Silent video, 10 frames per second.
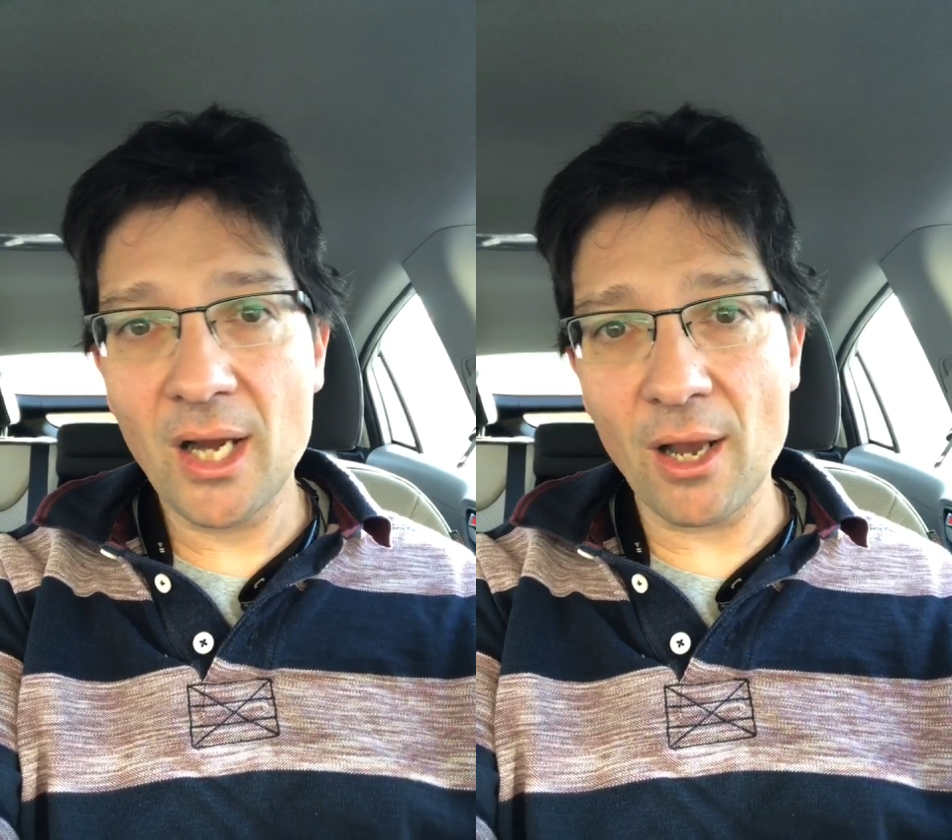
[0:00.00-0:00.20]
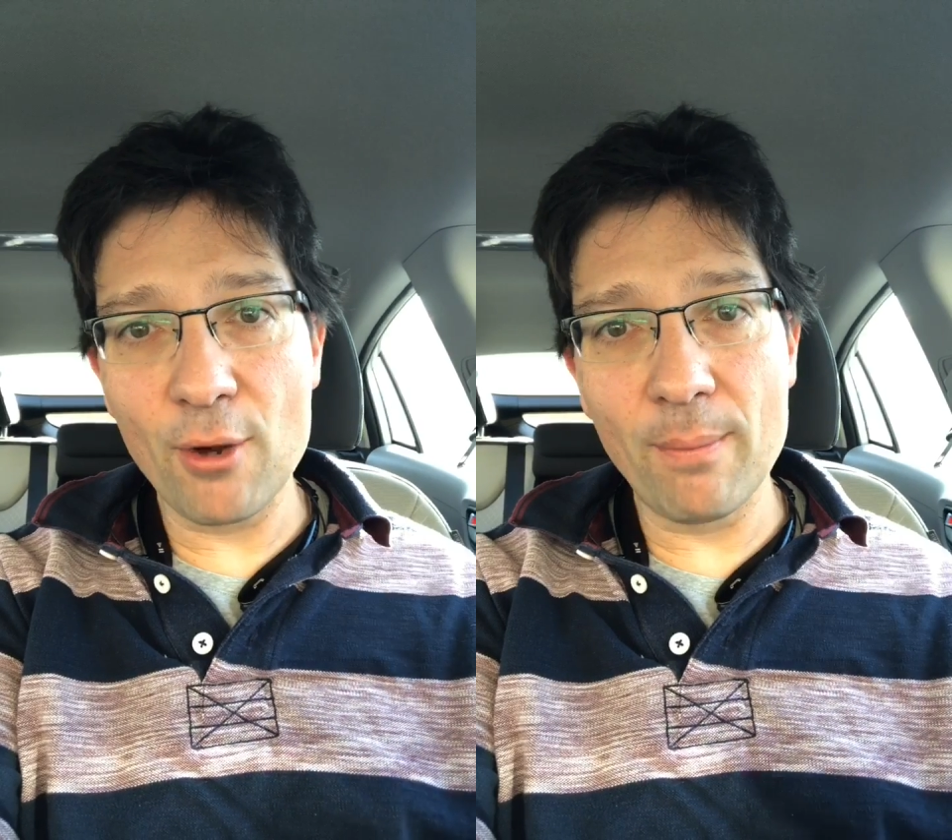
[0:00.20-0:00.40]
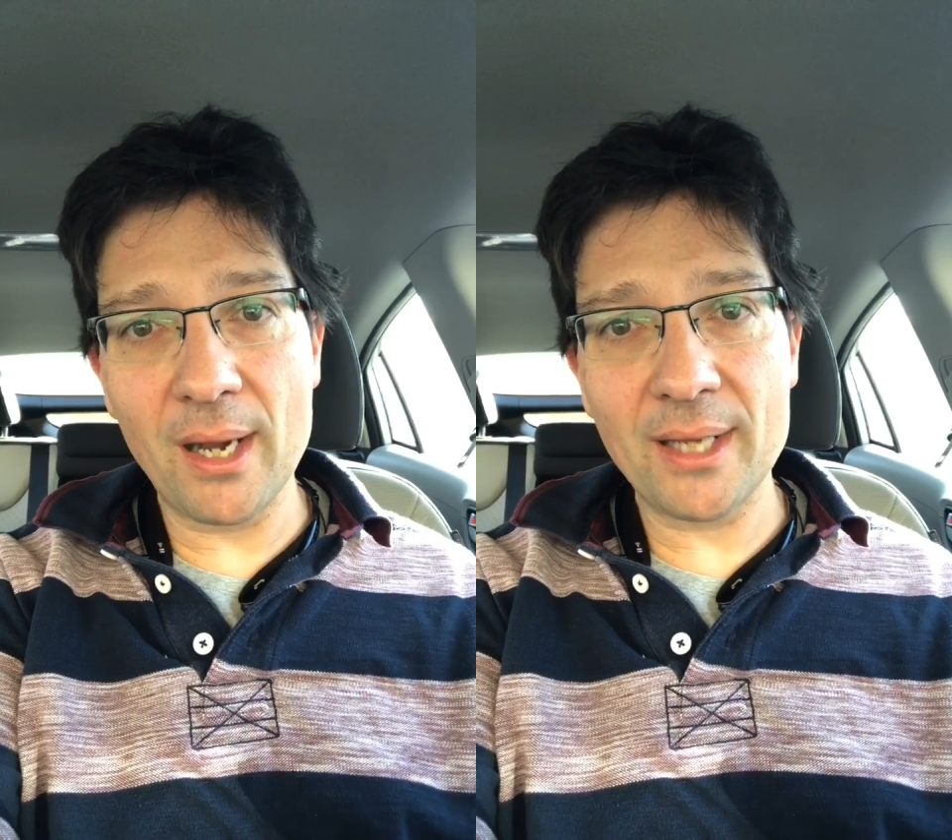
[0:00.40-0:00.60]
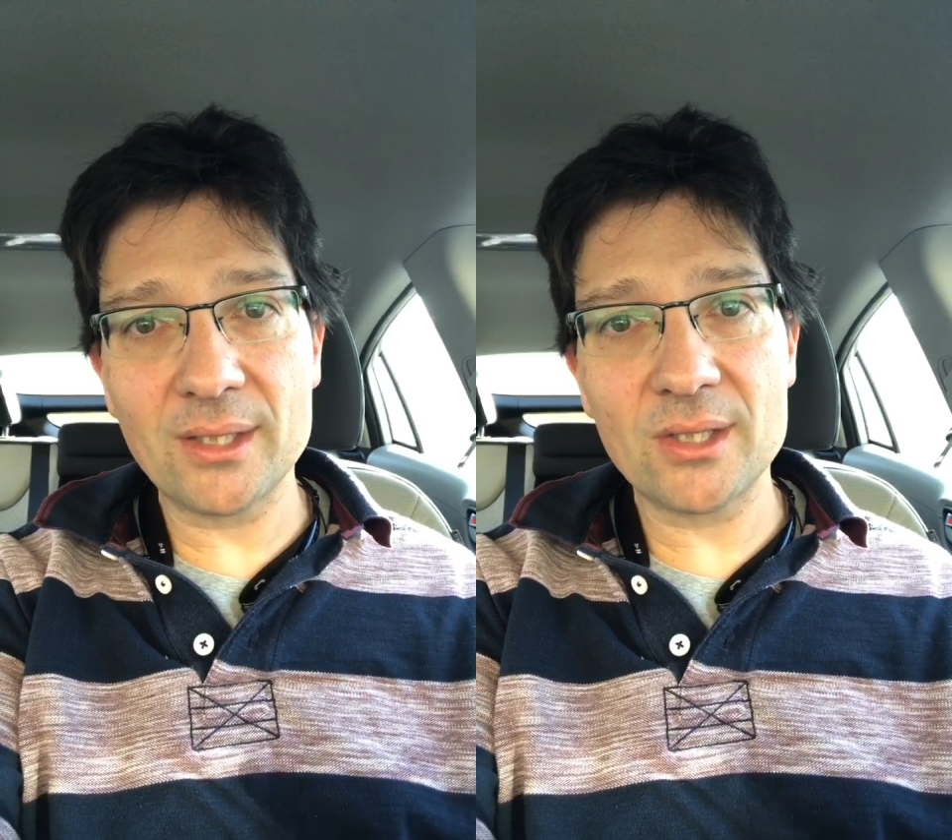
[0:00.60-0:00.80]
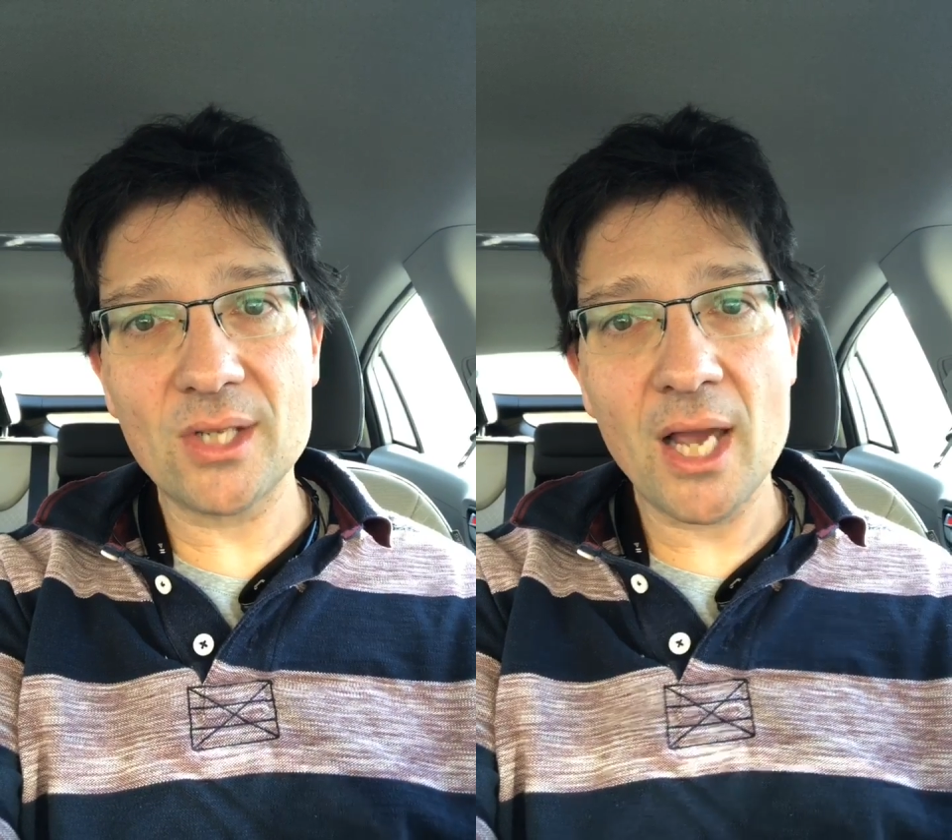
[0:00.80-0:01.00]

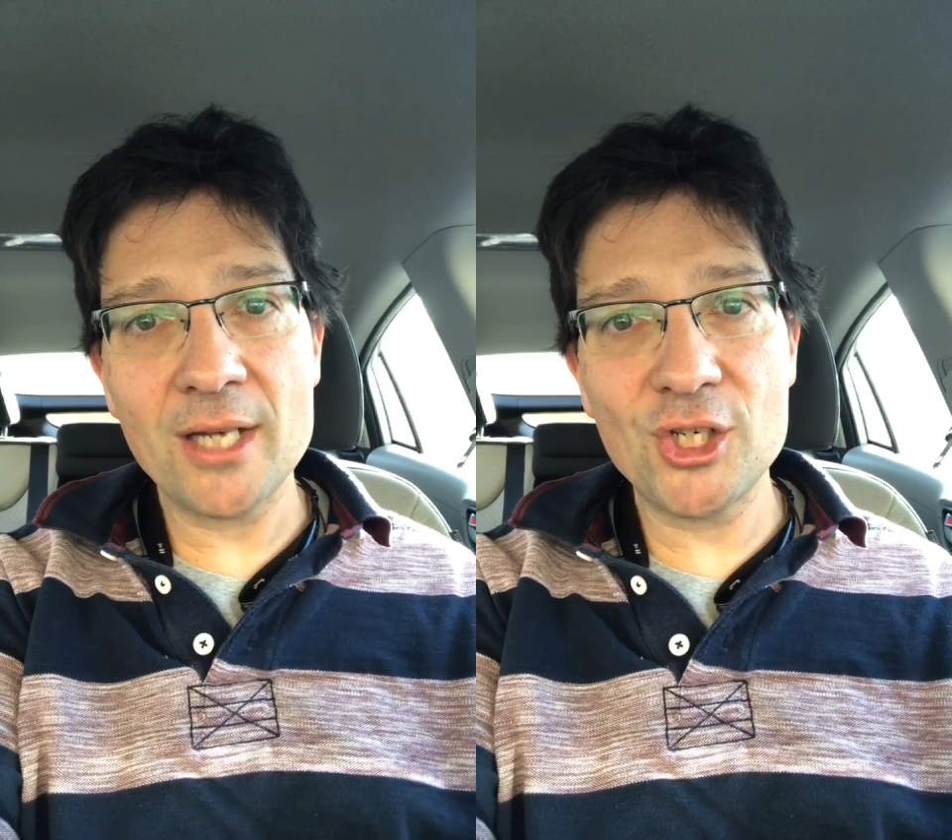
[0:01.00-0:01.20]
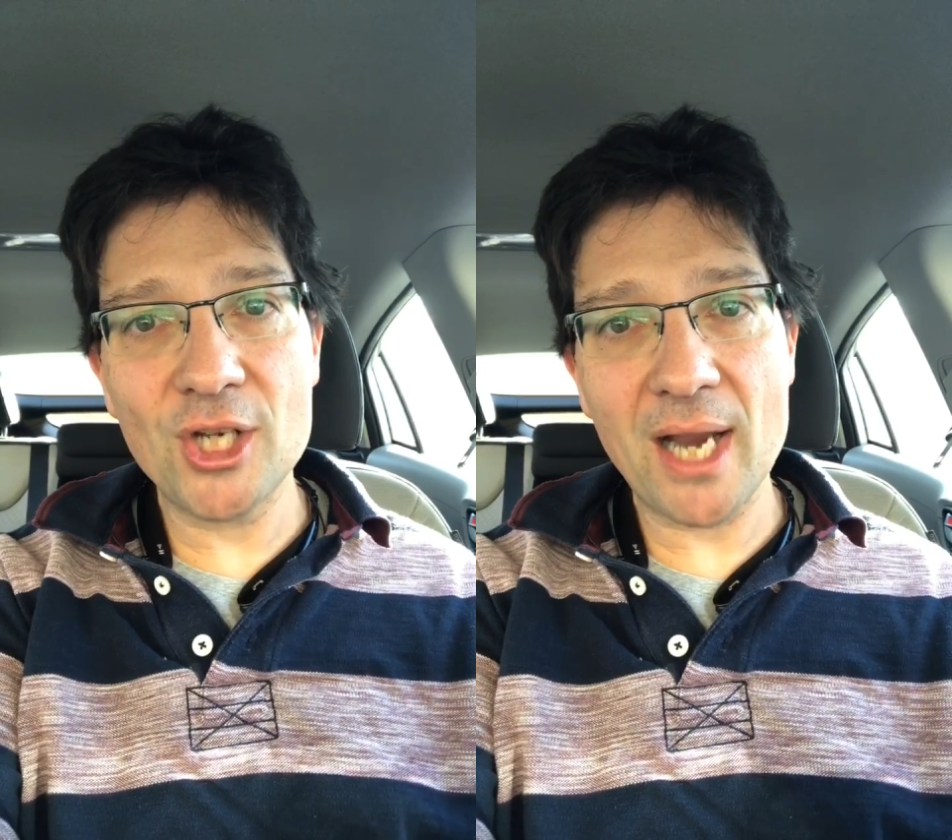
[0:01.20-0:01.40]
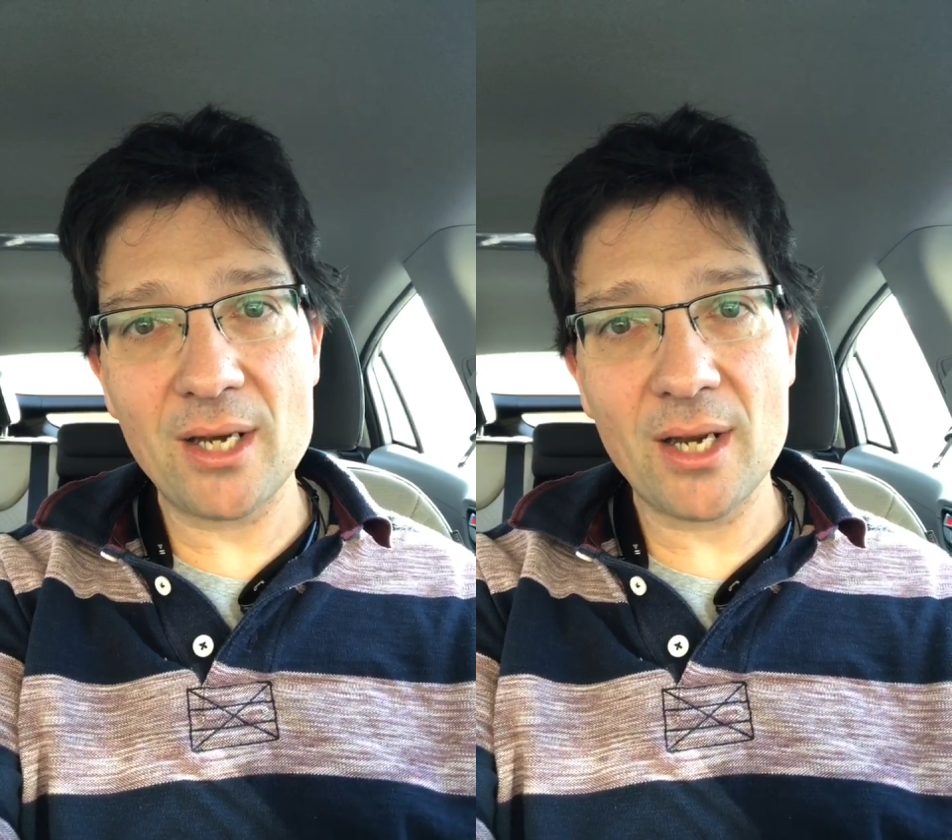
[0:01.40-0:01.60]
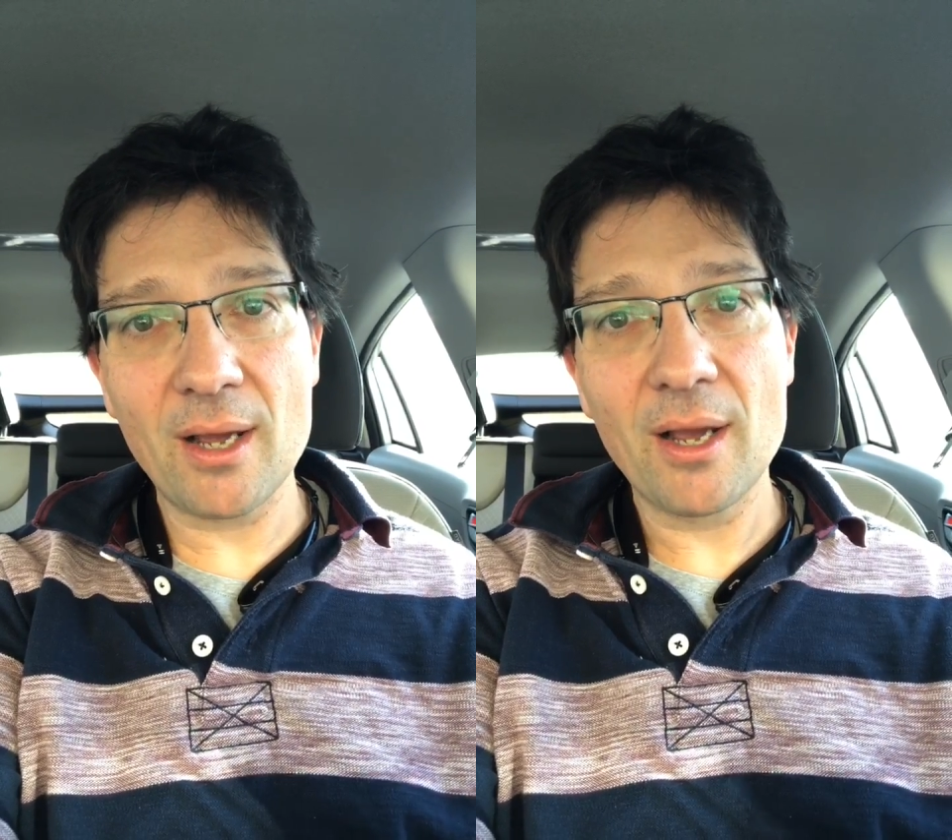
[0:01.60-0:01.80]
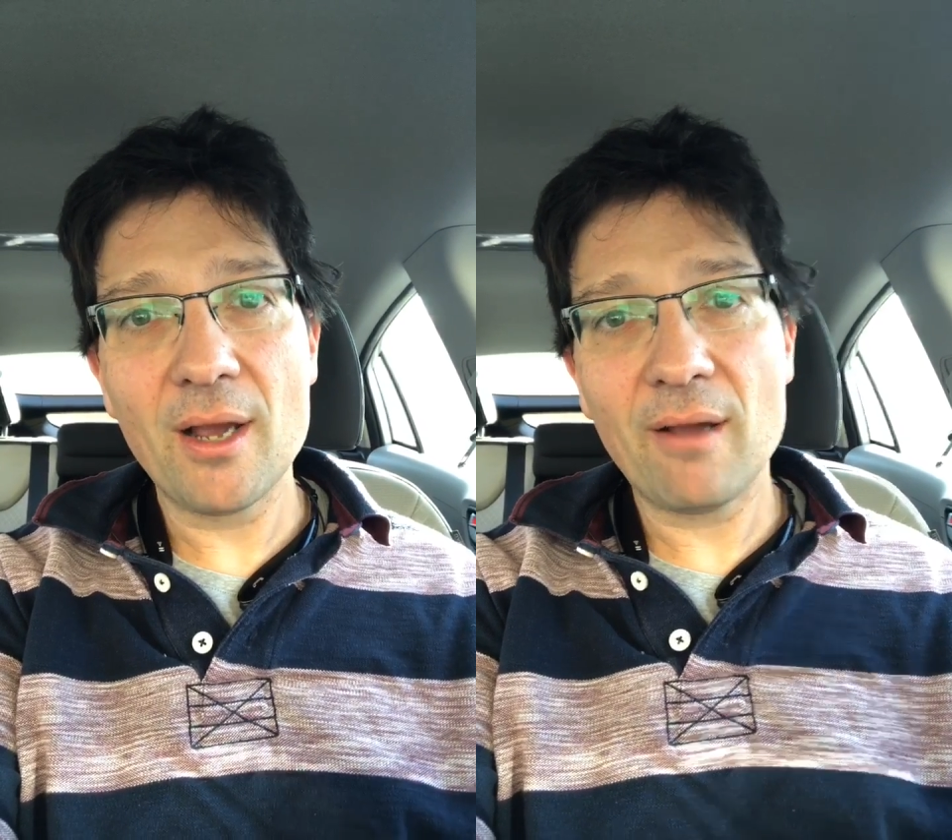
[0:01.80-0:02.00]
globalist
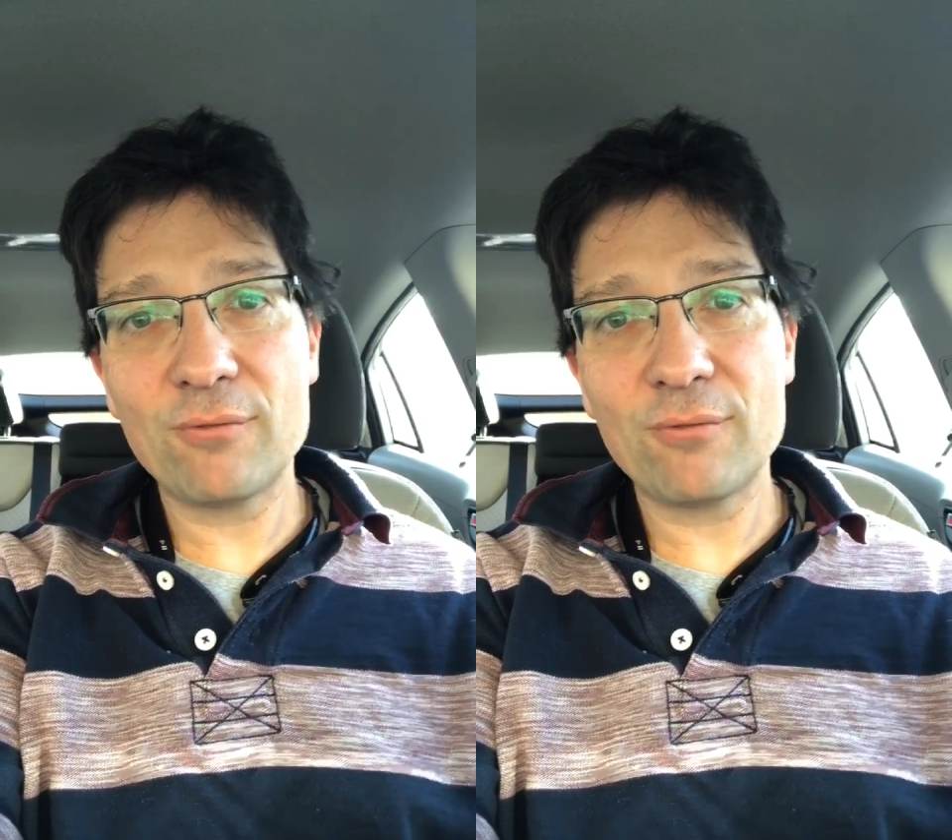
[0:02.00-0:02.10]
agenda